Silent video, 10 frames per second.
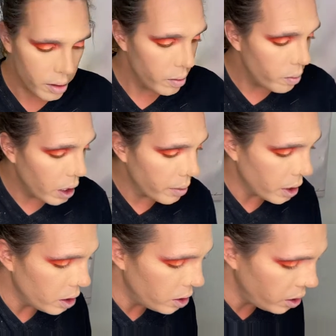What I'm
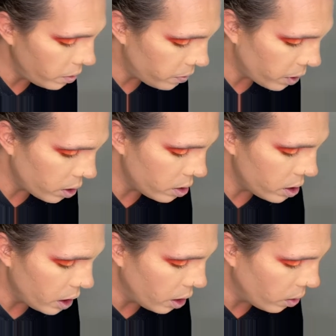gonna do first
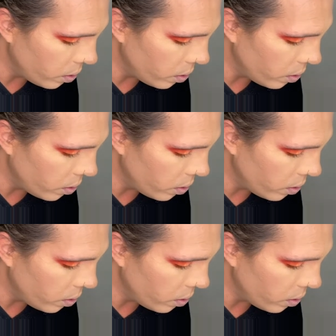though,